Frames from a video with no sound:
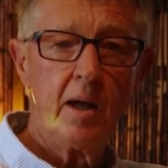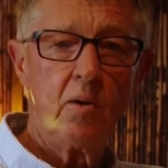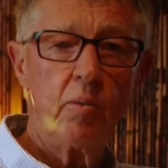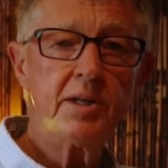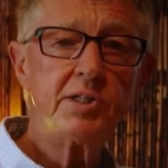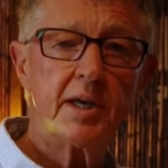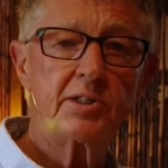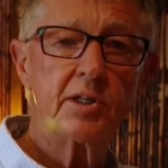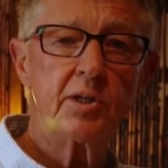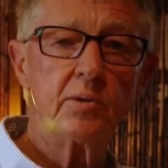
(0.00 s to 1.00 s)
Once
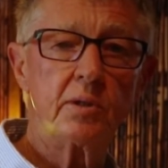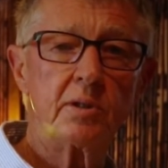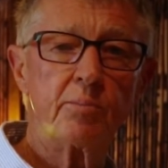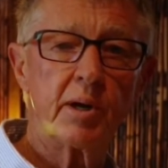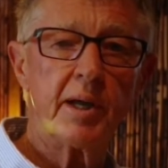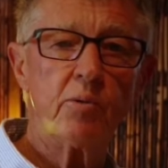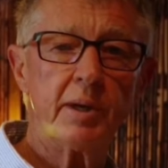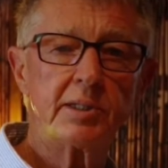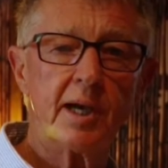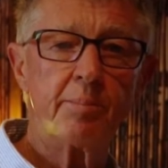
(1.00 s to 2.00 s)
executed, the brain
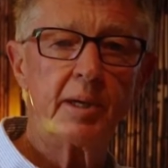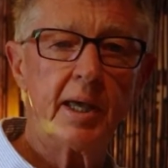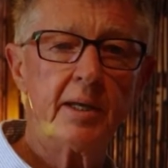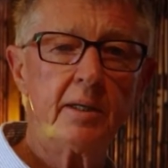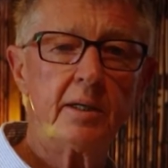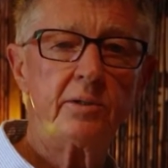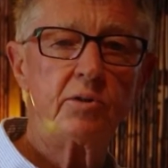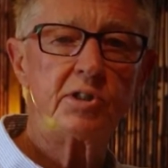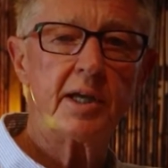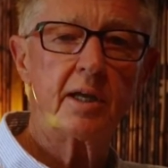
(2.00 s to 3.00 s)
wakes up again to
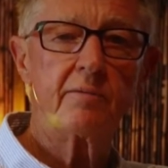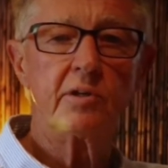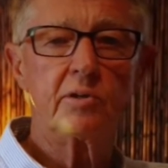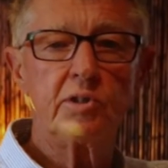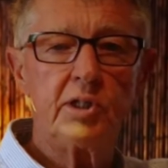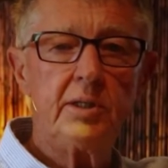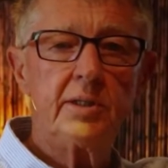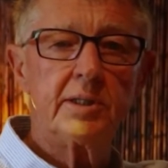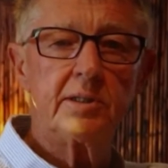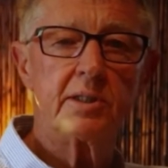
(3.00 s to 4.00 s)
check if the routine
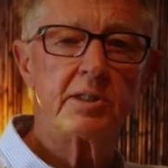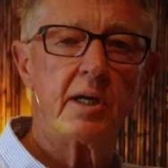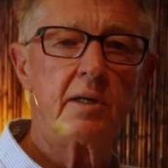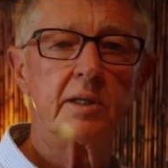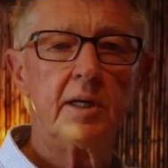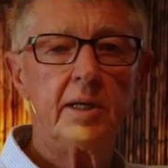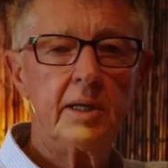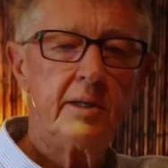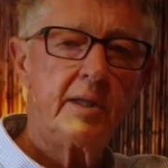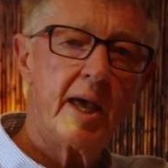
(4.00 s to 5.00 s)
did result
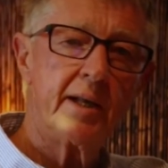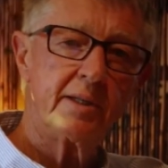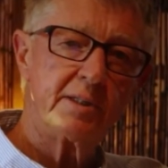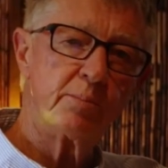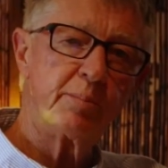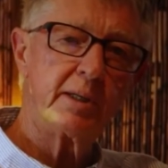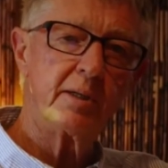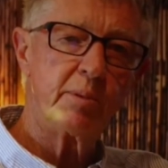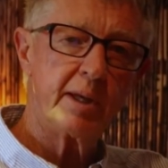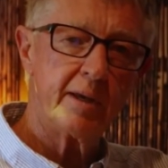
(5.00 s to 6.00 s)
in the anticipated
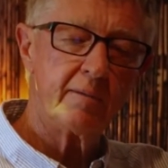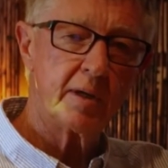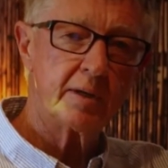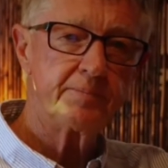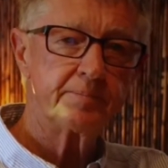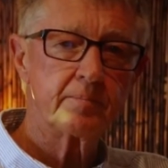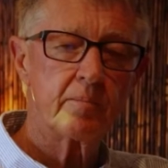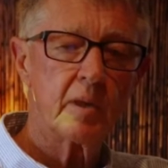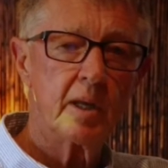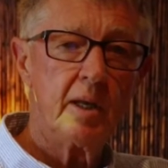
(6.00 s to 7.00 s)
behavior.
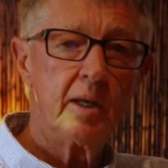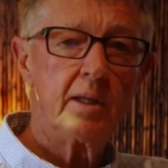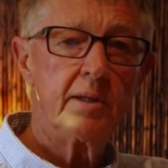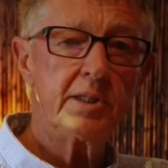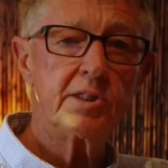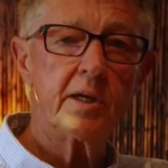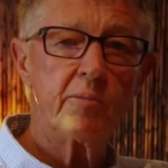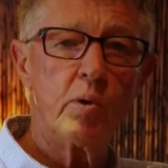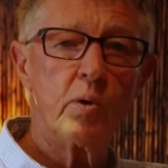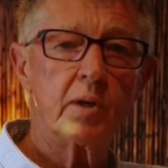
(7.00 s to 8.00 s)
This
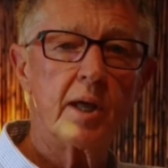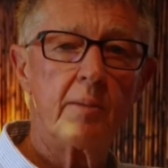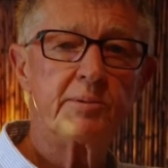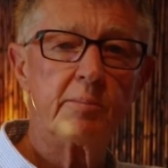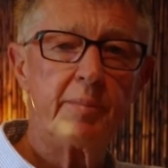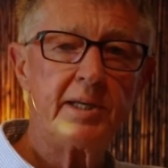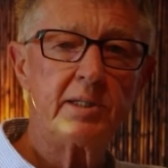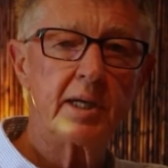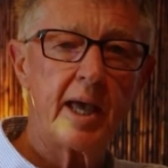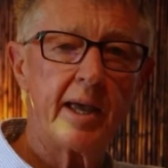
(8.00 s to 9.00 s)
reward helps the basal
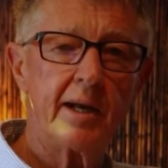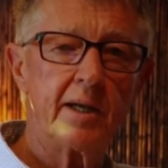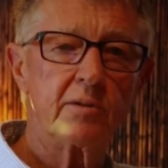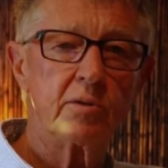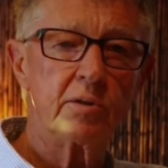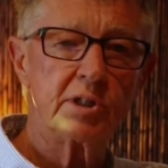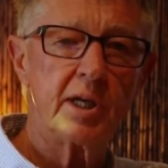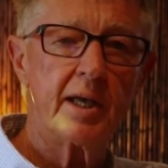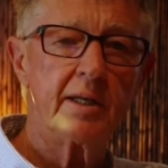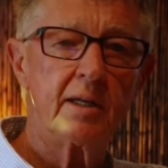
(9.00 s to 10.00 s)
ganglia to
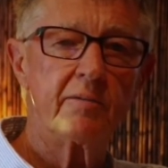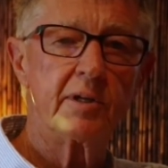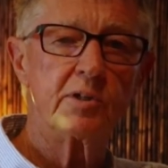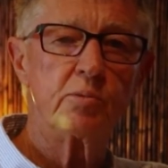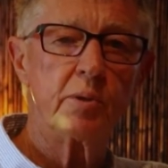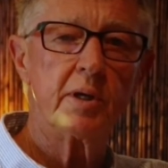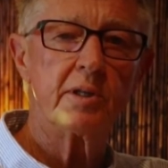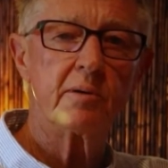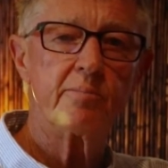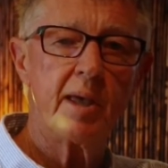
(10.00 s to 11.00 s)
decide if it is worth
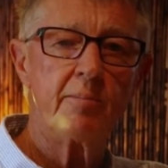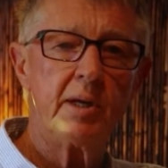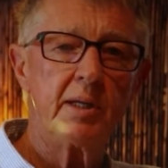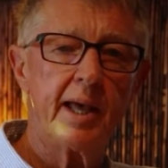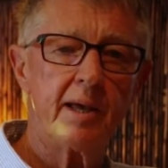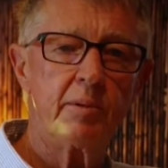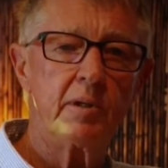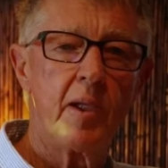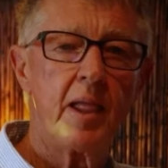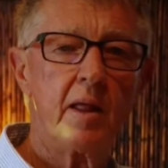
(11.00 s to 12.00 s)
remembering the habit
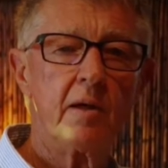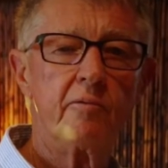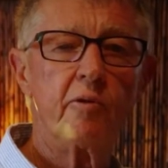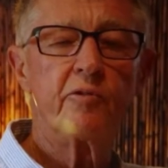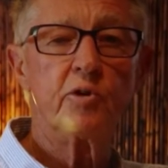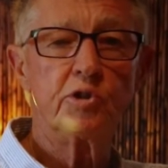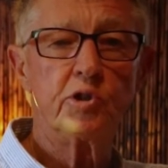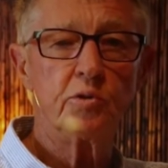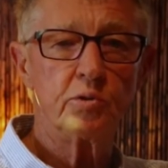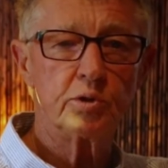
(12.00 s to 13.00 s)
for future
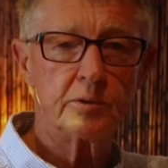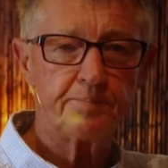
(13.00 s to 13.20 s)
use.